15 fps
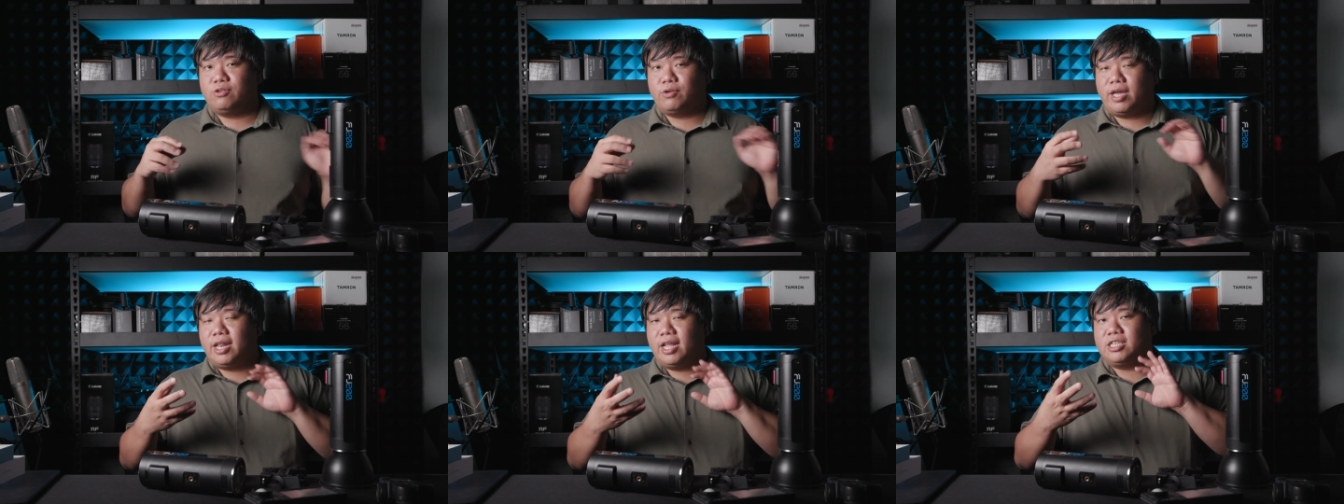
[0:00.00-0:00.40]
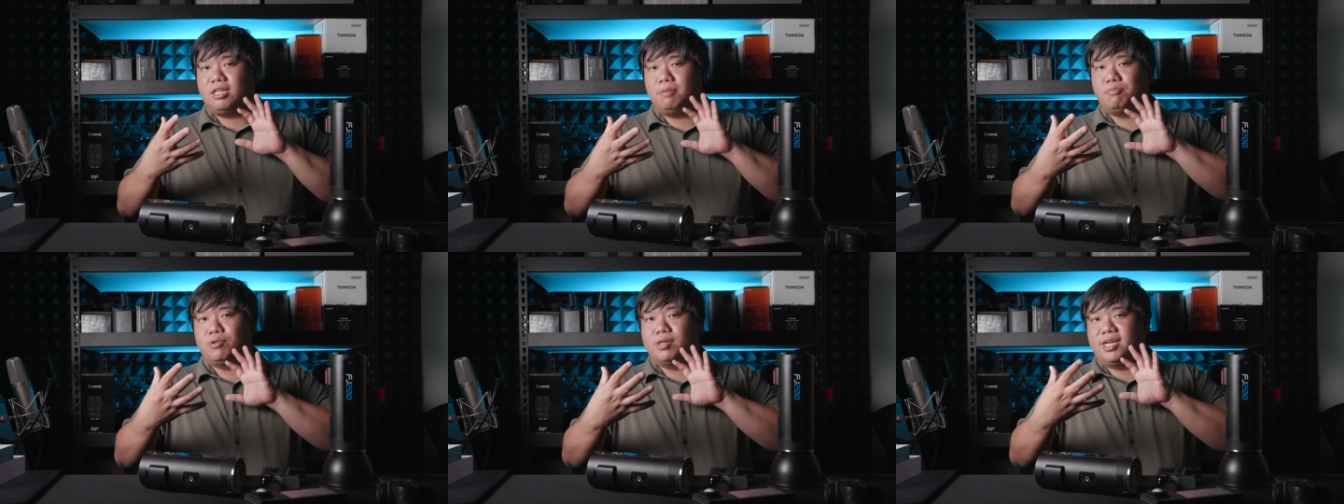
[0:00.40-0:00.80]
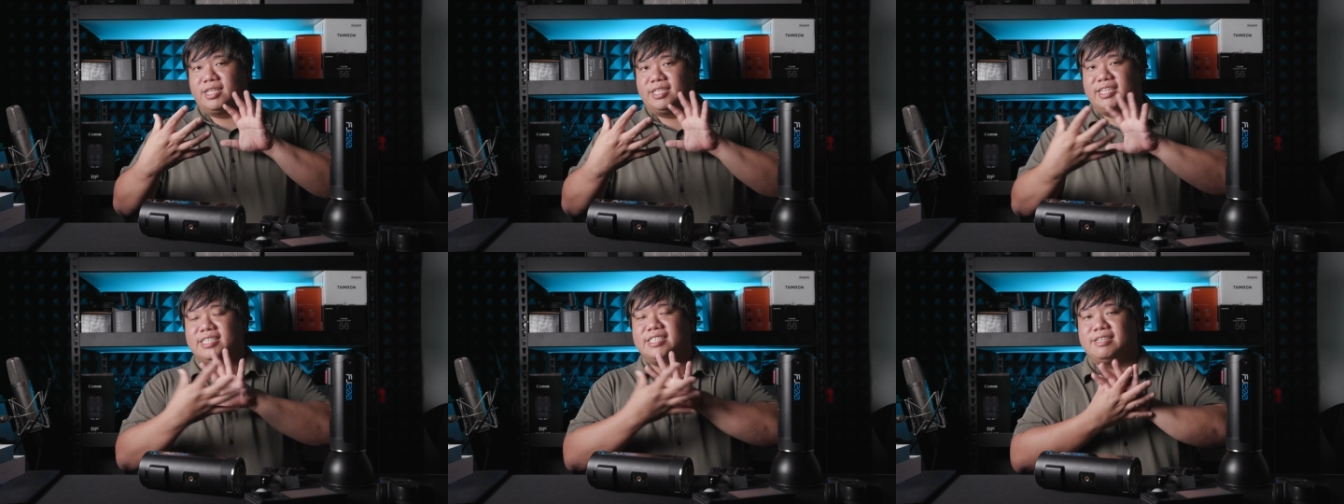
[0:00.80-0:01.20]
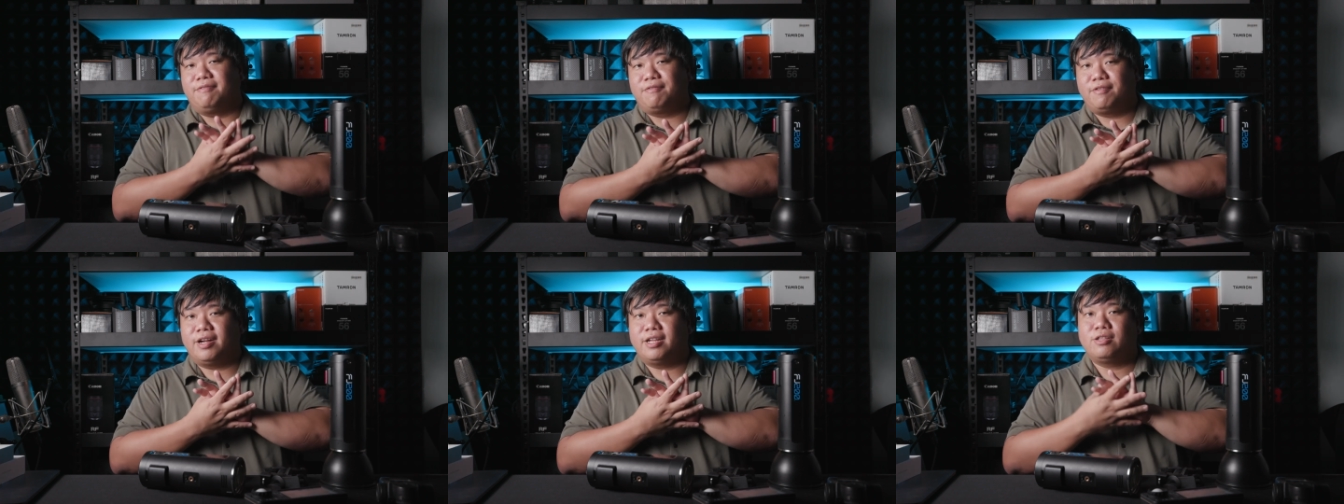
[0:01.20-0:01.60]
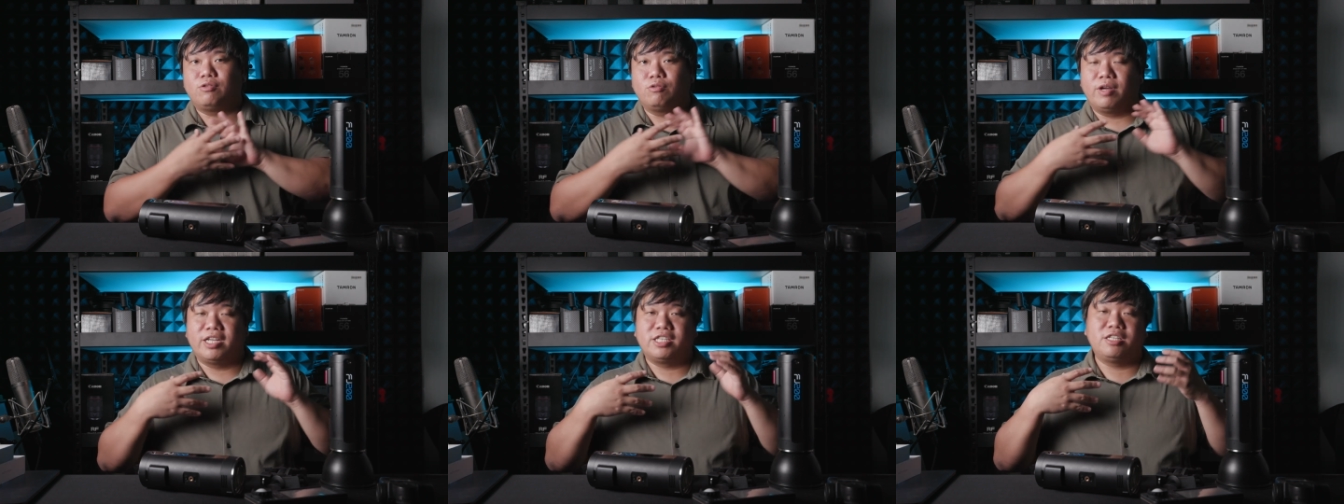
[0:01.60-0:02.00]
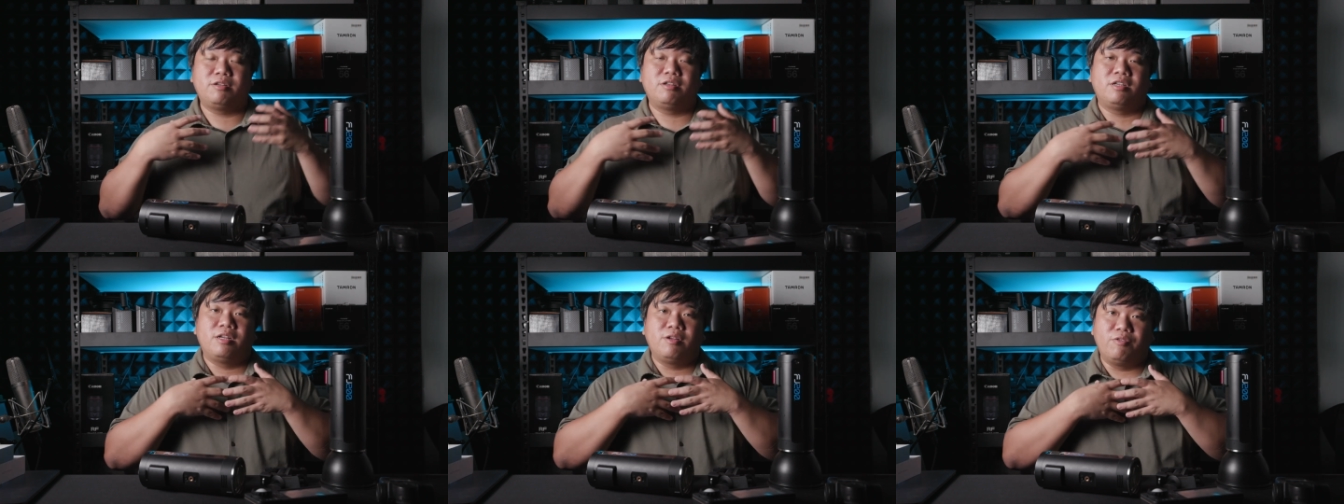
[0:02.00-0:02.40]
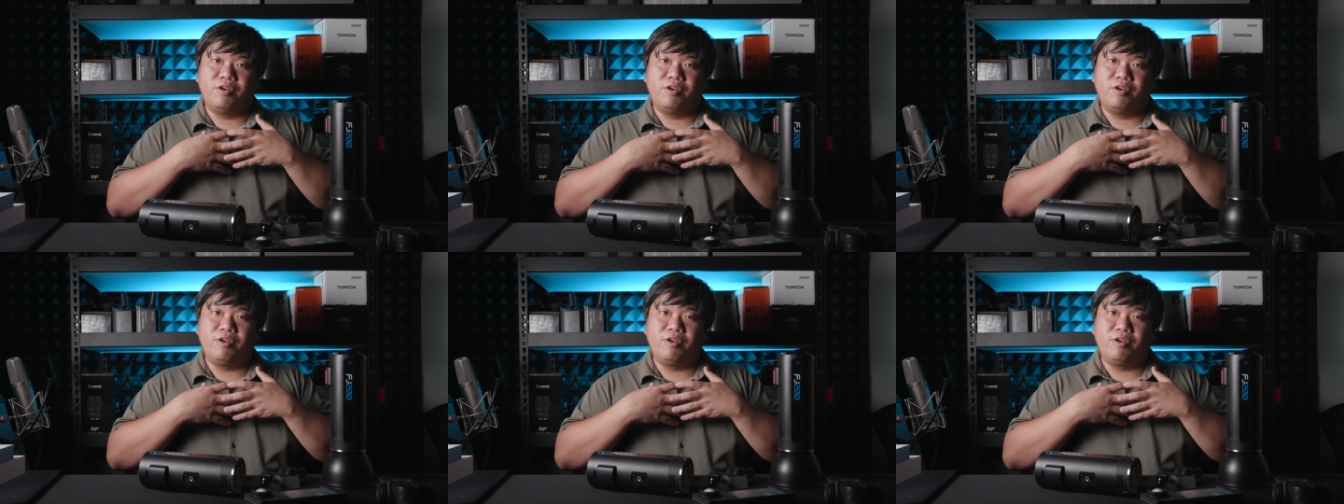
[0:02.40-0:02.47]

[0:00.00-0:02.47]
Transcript: you can actually put a disc in front to actually